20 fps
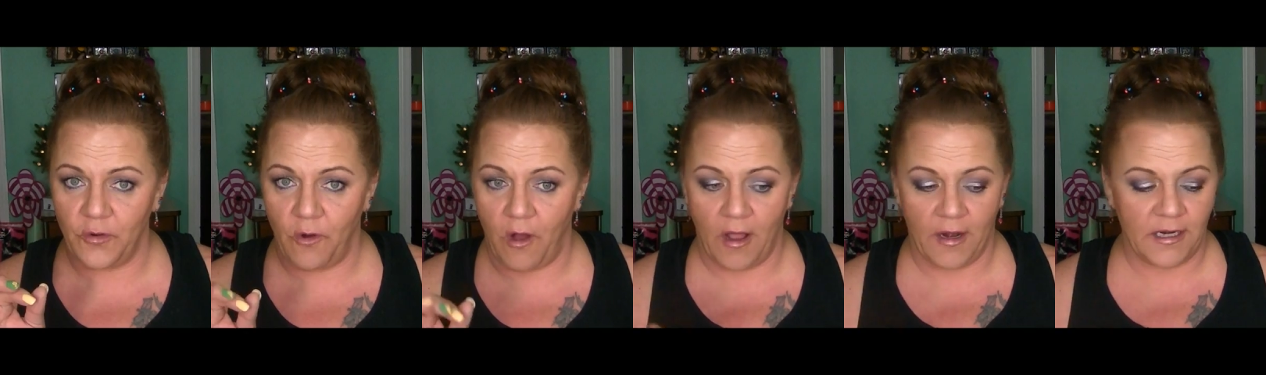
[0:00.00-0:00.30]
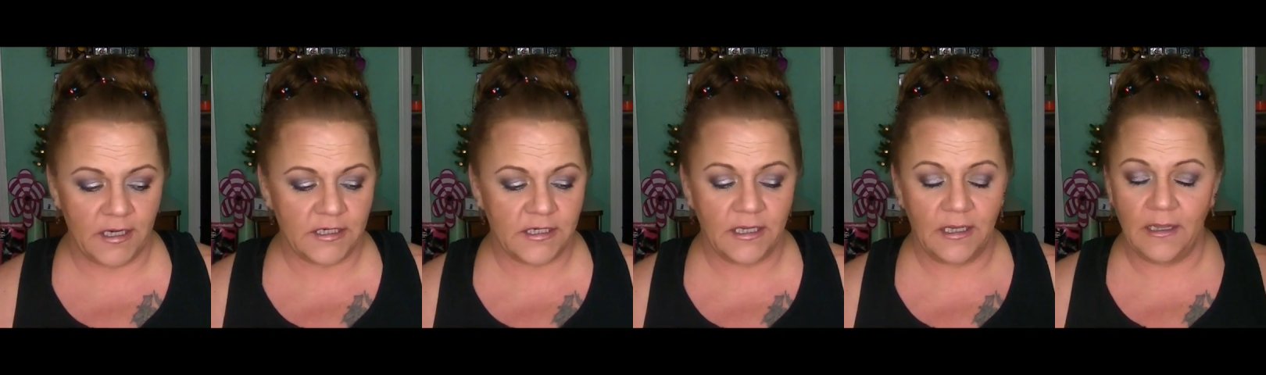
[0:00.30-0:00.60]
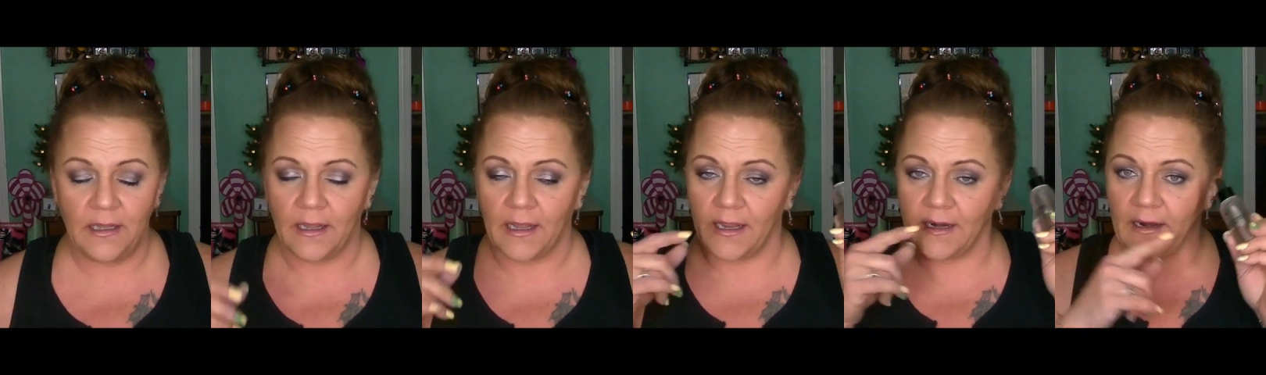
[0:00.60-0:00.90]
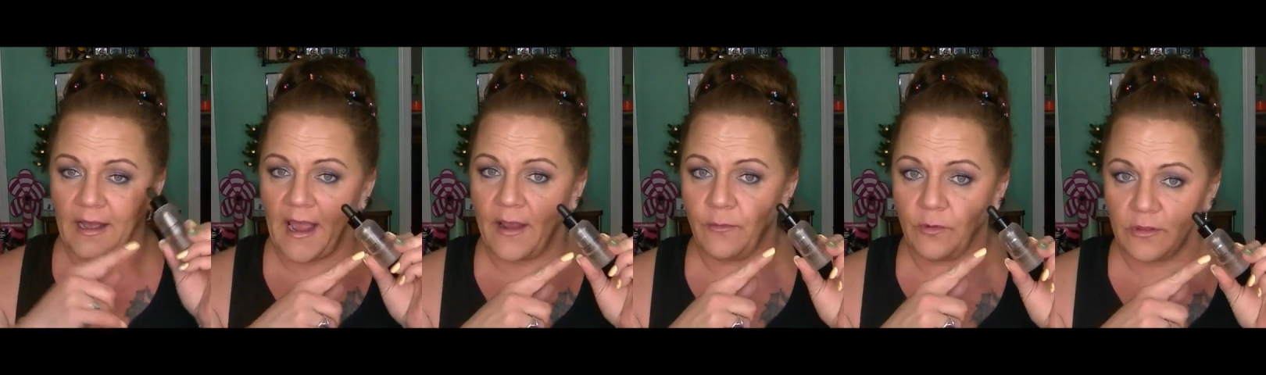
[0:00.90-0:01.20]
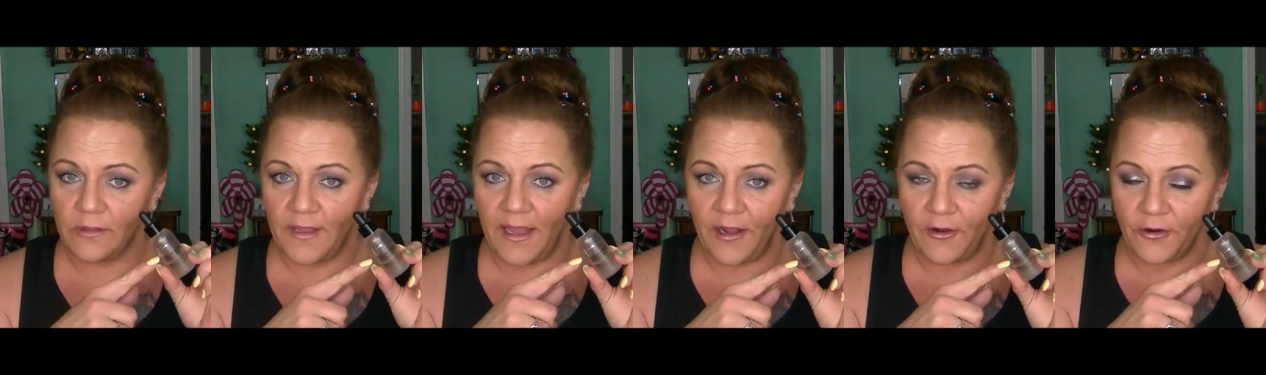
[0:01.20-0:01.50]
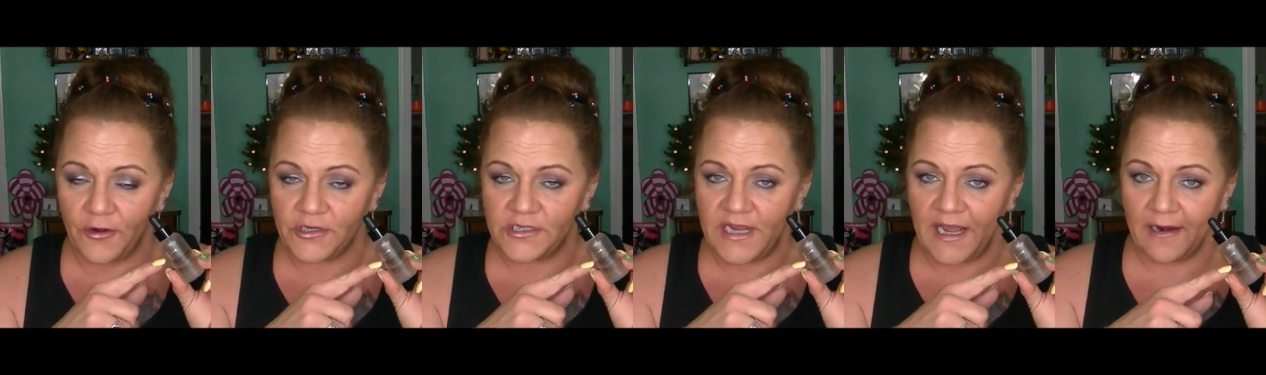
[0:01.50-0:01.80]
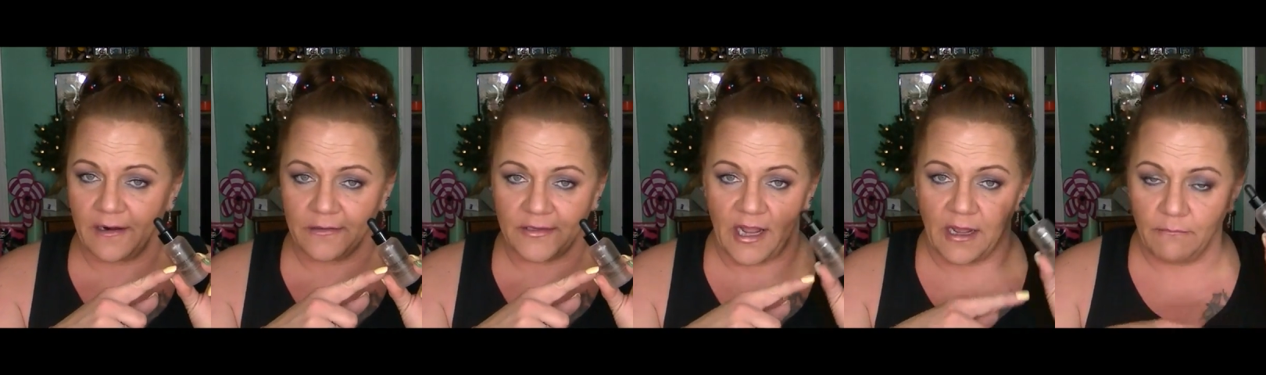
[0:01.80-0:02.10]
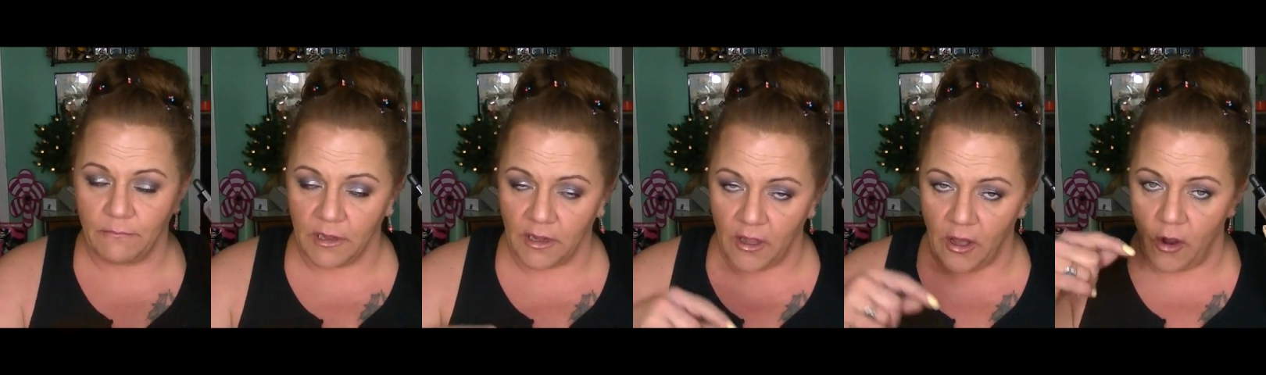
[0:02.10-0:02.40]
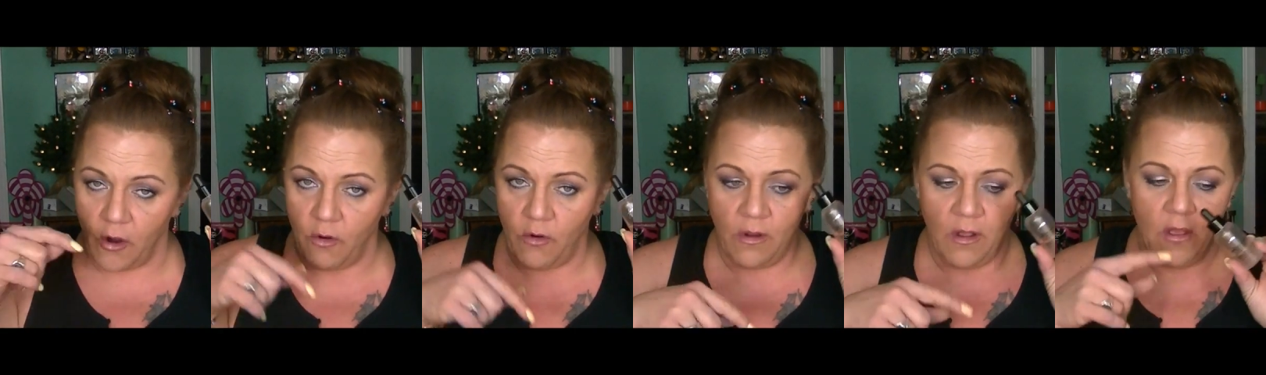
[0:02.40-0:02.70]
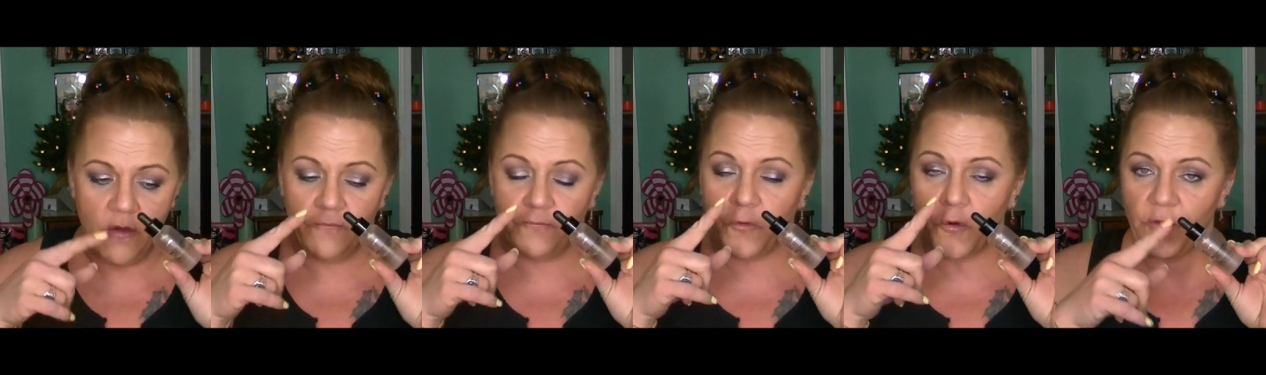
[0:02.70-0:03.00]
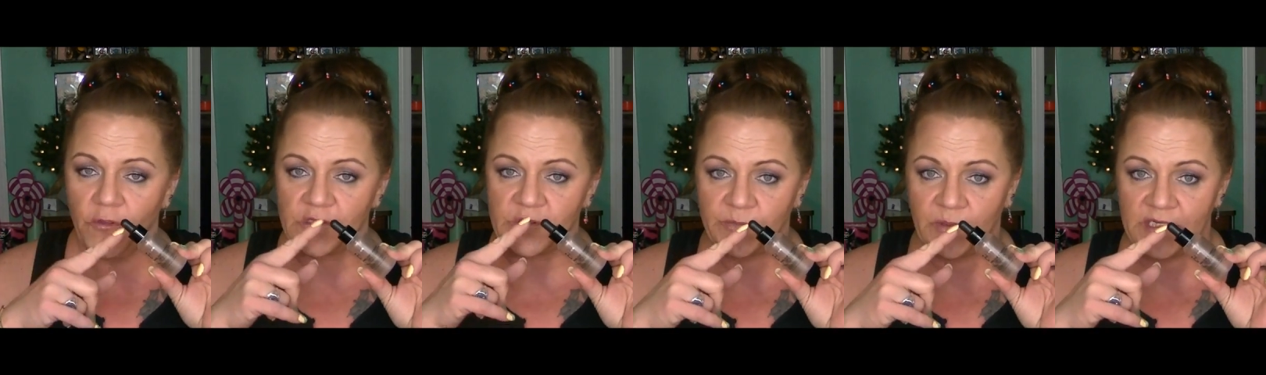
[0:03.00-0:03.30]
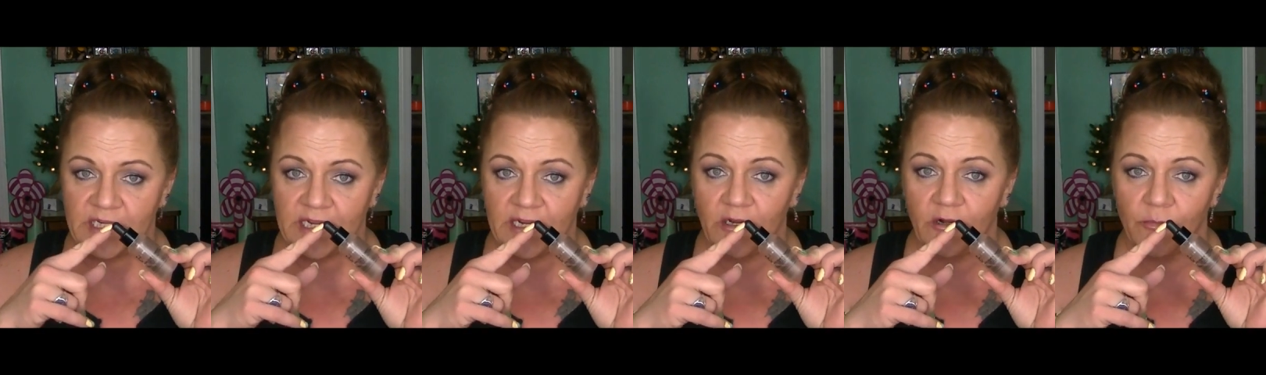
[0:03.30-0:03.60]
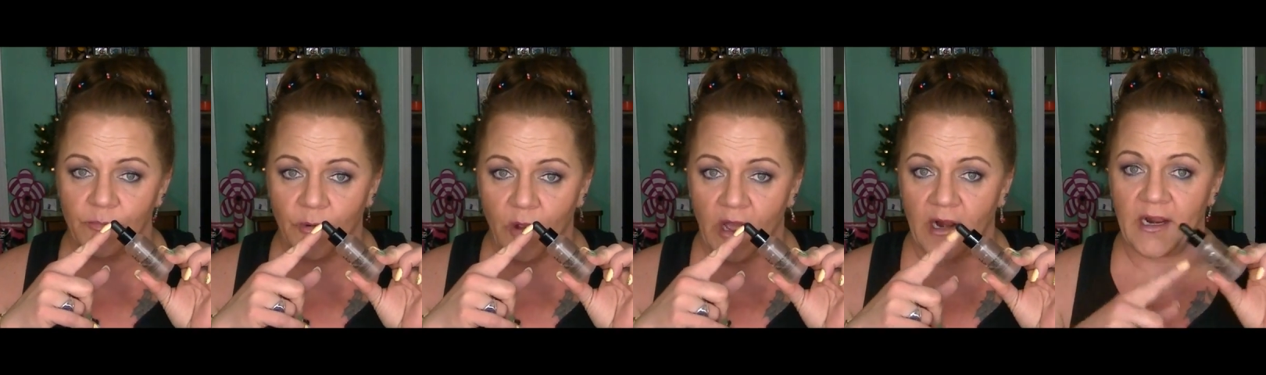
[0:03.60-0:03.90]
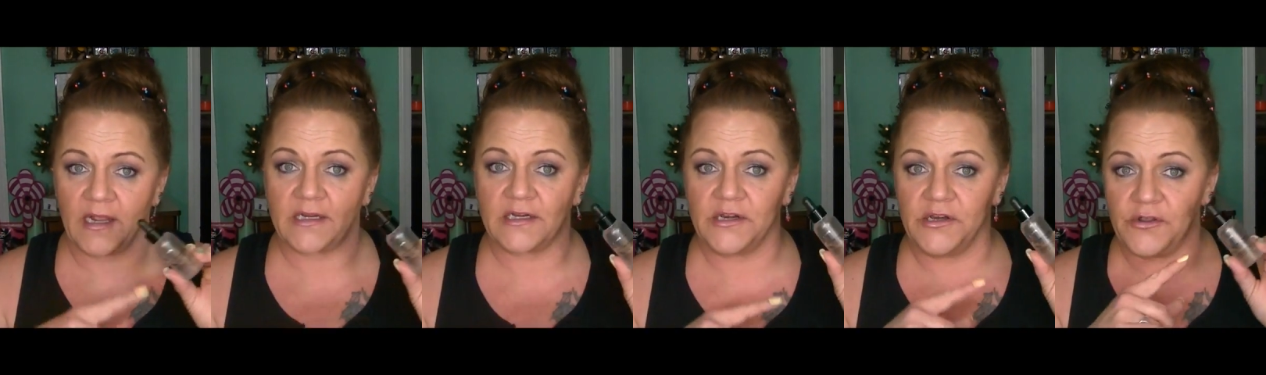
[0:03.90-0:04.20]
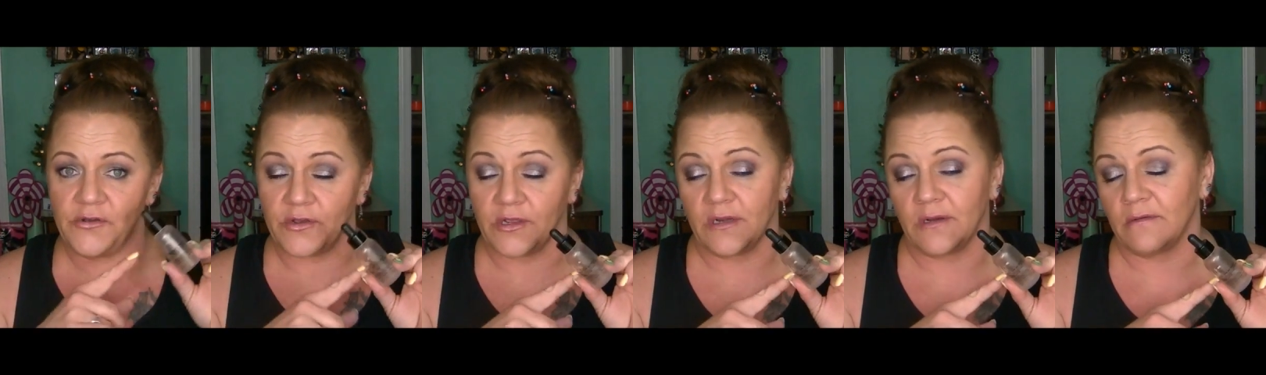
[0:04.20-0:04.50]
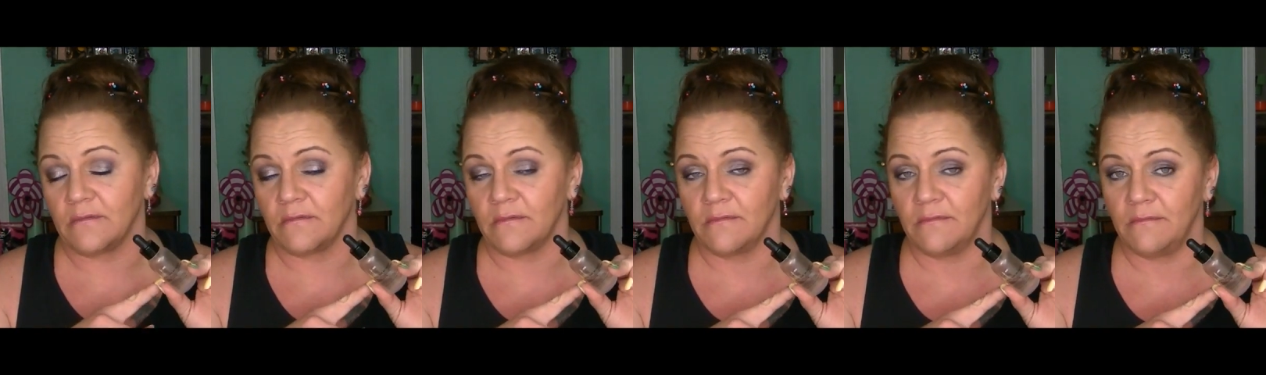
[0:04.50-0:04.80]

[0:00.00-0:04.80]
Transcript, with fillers: on it, and I will link her channel down below for this particular product, and you can